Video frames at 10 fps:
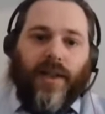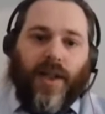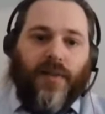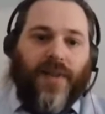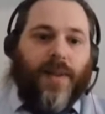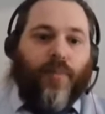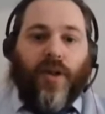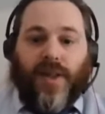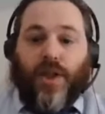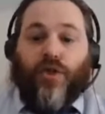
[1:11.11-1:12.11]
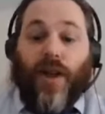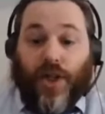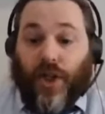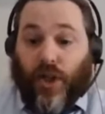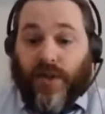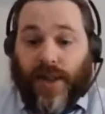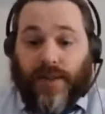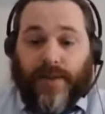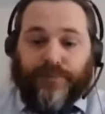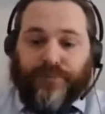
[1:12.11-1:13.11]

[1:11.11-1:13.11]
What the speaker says: and kind of enterprise integration context.